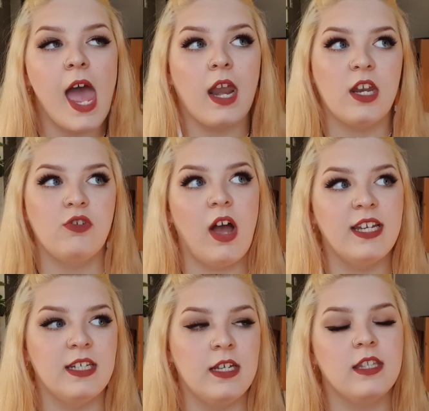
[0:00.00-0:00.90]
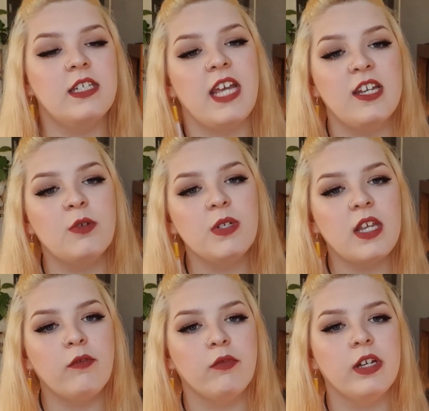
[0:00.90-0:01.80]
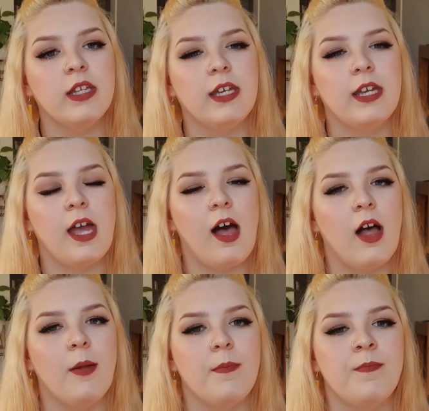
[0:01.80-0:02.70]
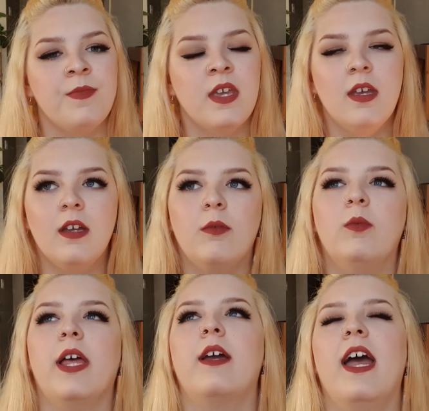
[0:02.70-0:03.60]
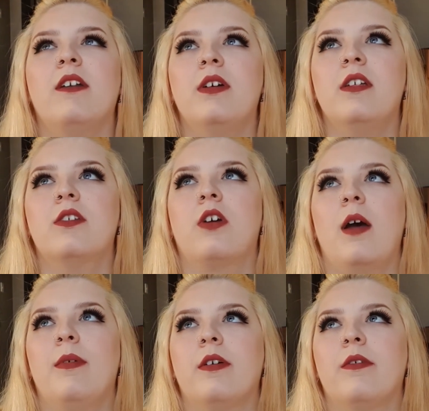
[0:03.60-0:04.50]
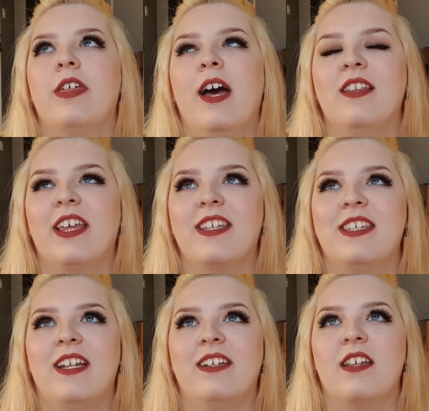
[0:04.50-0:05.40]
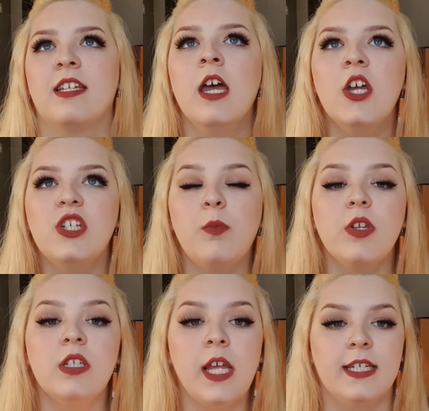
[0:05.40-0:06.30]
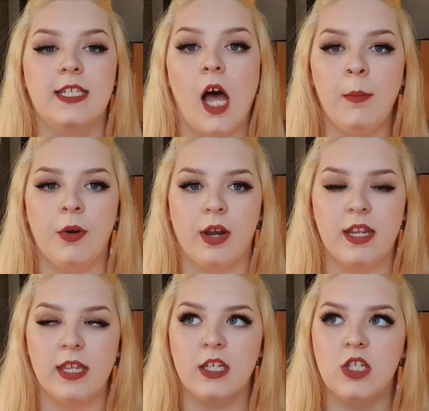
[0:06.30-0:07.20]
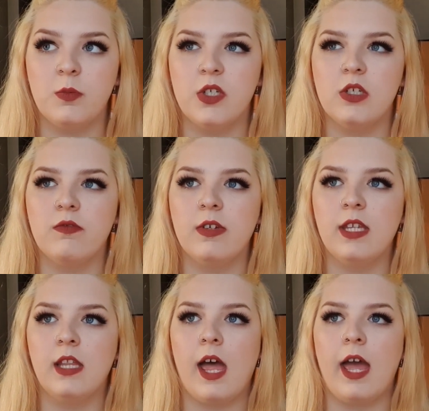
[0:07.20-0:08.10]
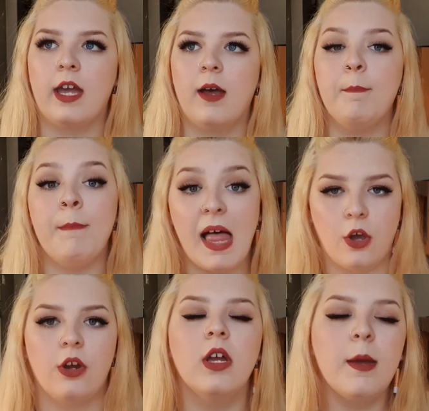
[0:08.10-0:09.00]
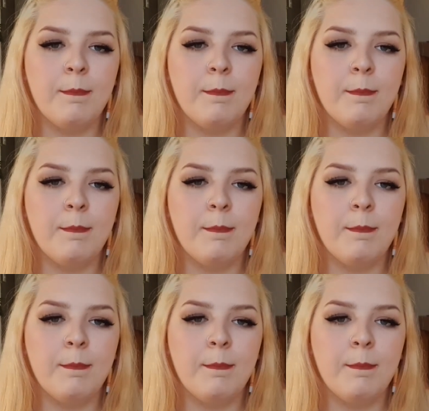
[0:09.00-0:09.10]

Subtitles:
And I tried to, the teacher was like really, like, how do I describe it without like sounding nasty? She wasn't like dumb or anything. She was just really like mellow